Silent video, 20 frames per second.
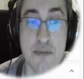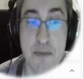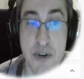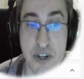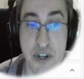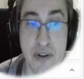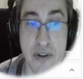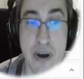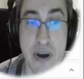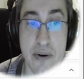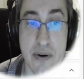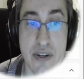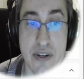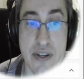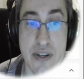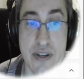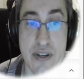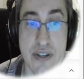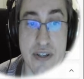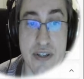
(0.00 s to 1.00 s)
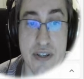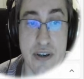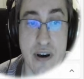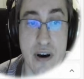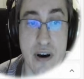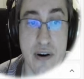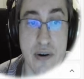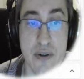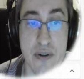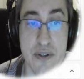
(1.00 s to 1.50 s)
Special characters
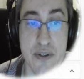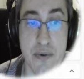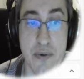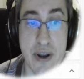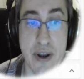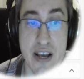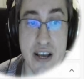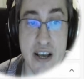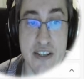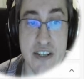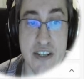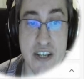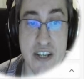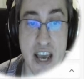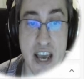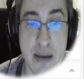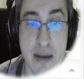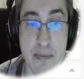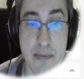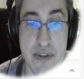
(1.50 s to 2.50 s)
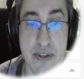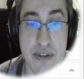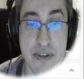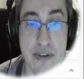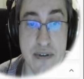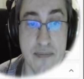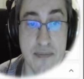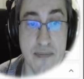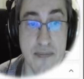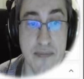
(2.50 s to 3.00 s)
are also regex
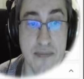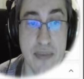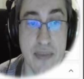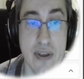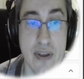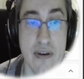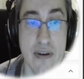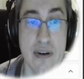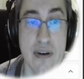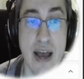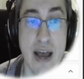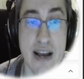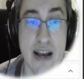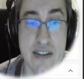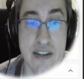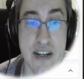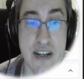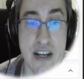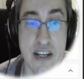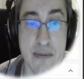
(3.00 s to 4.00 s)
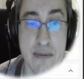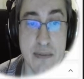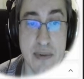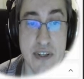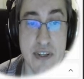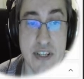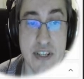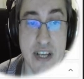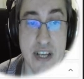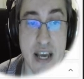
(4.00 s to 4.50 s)
escapes,
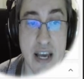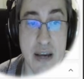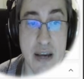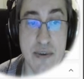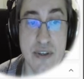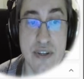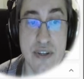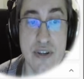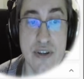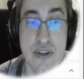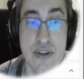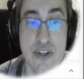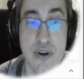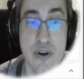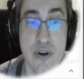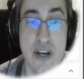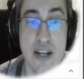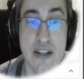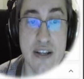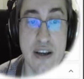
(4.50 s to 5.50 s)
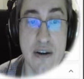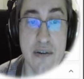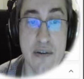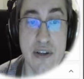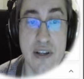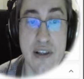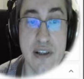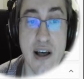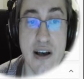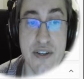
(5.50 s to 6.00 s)
hexadecimal escapes, shorthand
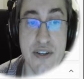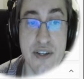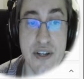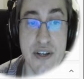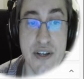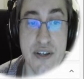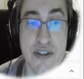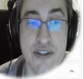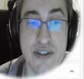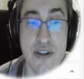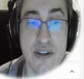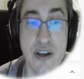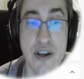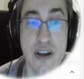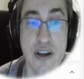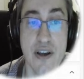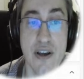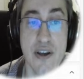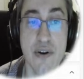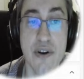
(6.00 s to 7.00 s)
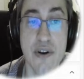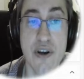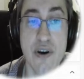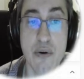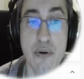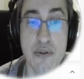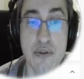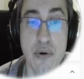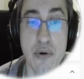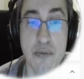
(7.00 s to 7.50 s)
character classes,
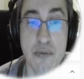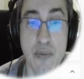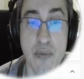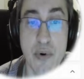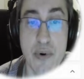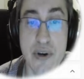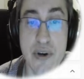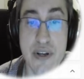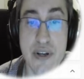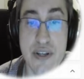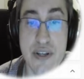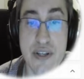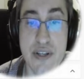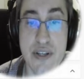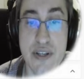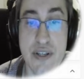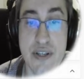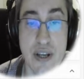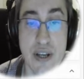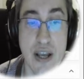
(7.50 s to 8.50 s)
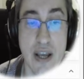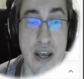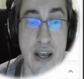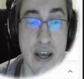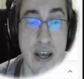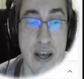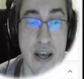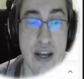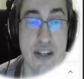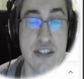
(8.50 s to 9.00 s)
Unicode code points,
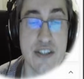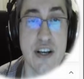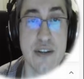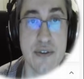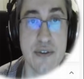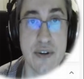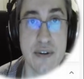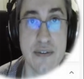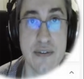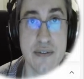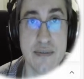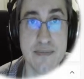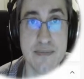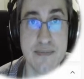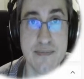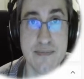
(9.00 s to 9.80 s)
etc.